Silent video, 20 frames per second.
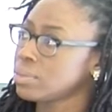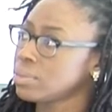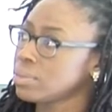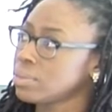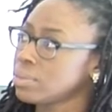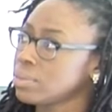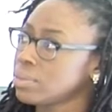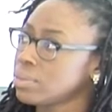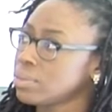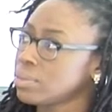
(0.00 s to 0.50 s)

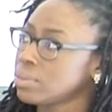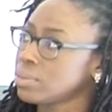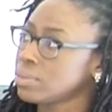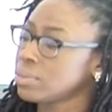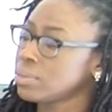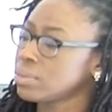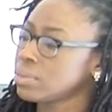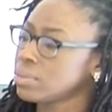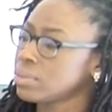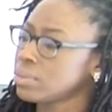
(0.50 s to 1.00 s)

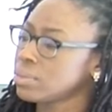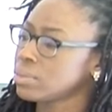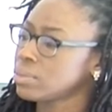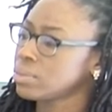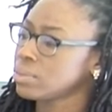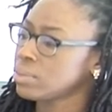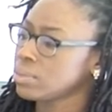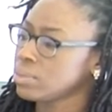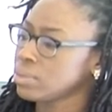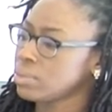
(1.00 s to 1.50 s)

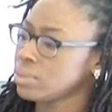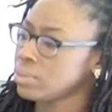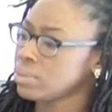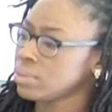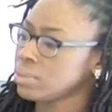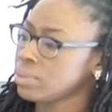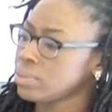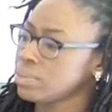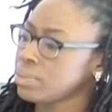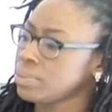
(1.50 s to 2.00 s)

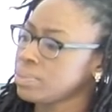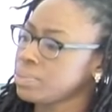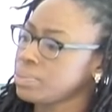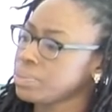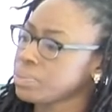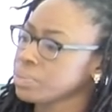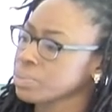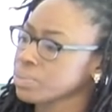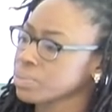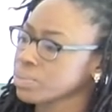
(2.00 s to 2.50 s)

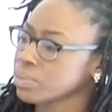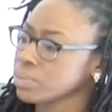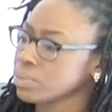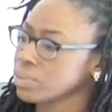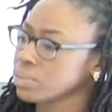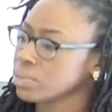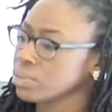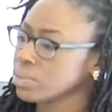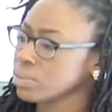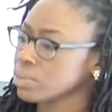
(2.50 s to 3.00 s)

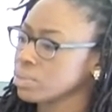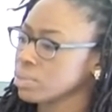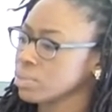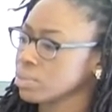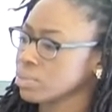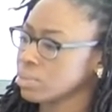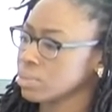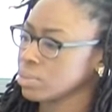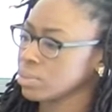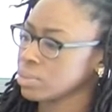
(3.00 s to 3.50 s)

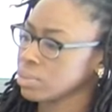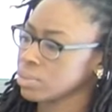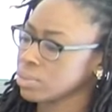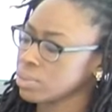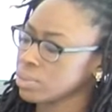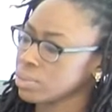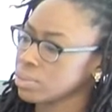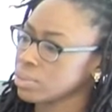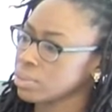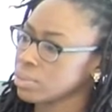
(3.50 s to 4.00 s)

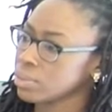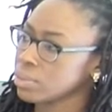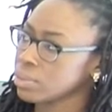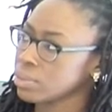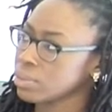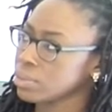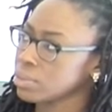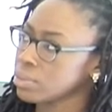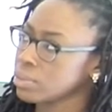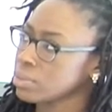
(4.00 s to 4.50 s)

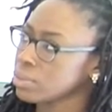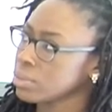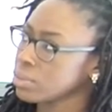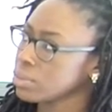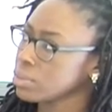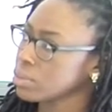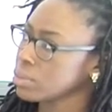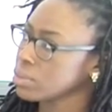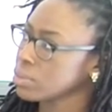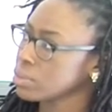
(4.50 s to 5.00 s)

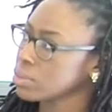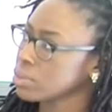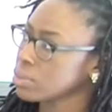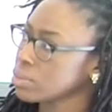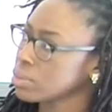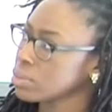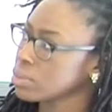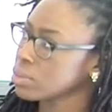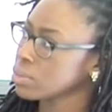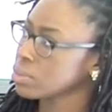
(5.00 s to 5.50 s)

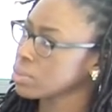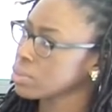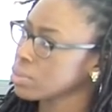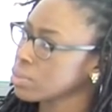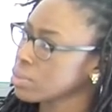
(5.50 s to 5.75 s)
No words are spoken by the person on screen.